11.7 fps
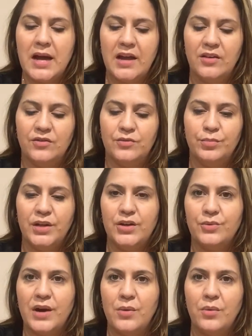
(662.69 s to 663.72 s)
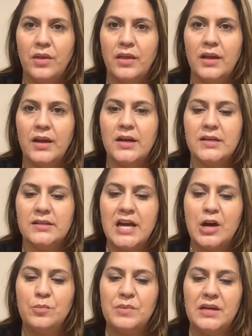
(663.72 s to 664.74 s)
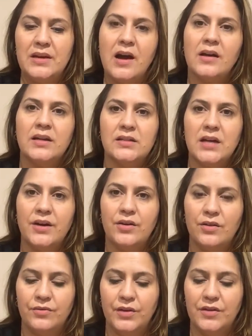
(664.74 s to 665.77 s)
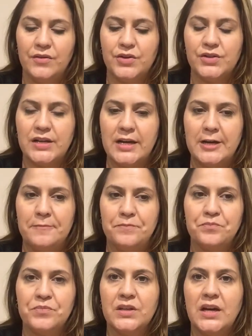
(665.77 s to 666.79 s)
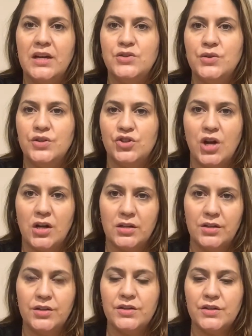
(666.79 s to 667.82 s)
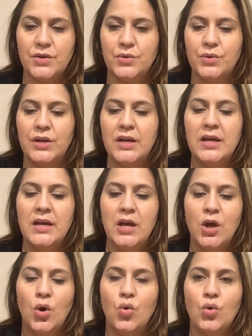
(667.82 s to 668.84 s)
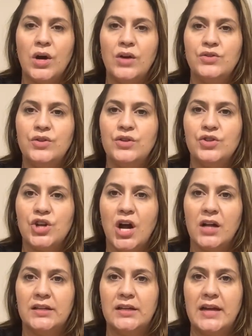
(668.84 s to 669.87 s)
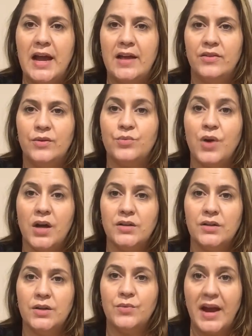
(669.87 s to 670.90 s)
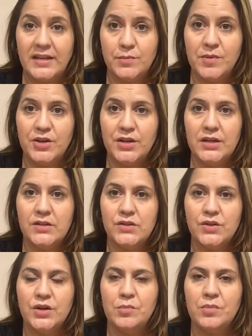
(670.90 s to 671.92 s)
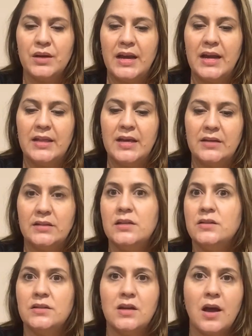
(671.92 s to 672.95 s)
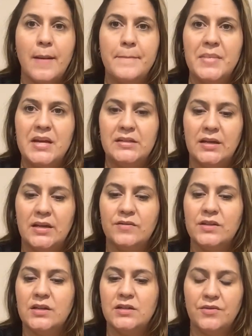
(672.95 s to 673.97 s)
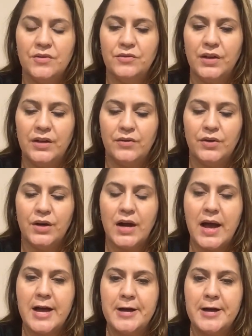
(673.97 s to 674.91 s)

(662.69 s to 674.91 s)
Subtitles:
I've played around with it, and it's helped me not get tired of the flavors. I do the chocolate on its own, or I'll do the chocolate and add the raspberry syrup, and that tastes amazing. Gives it a different flavor.